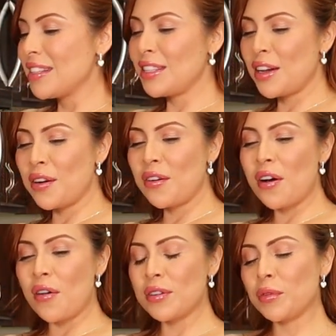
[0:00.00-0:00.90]

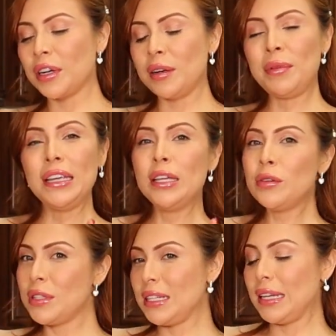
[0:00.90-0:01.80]
So we're going to be
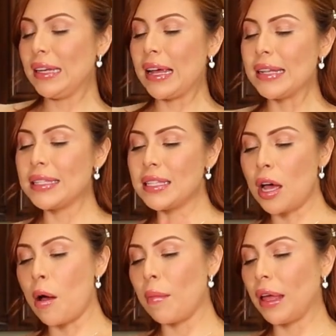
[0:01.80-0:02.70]
using
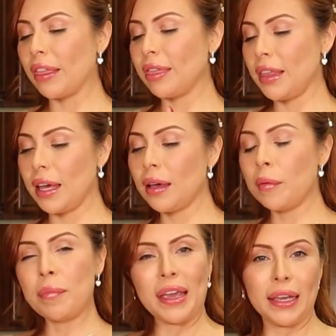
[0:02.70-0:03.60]
some
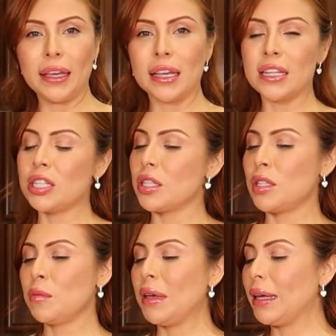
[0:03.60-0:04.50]
thick bacon just
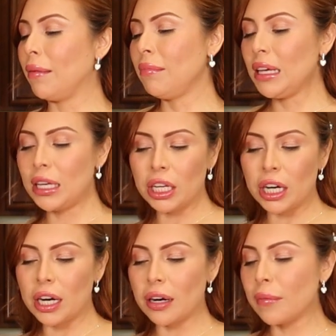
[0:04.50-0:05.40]
to make it
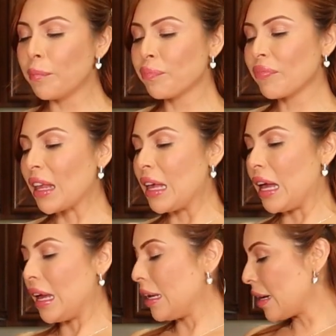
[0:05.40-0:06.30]
meatier
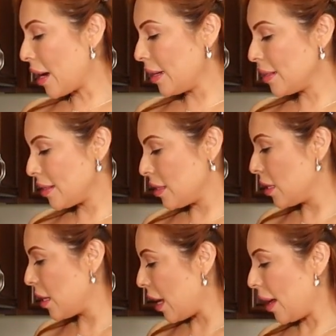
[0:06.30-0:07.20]
and nice
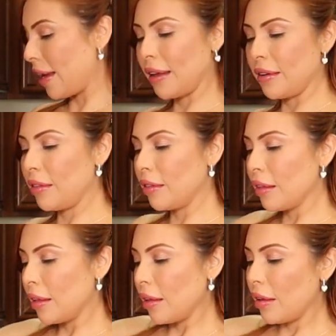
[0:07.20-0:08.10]
and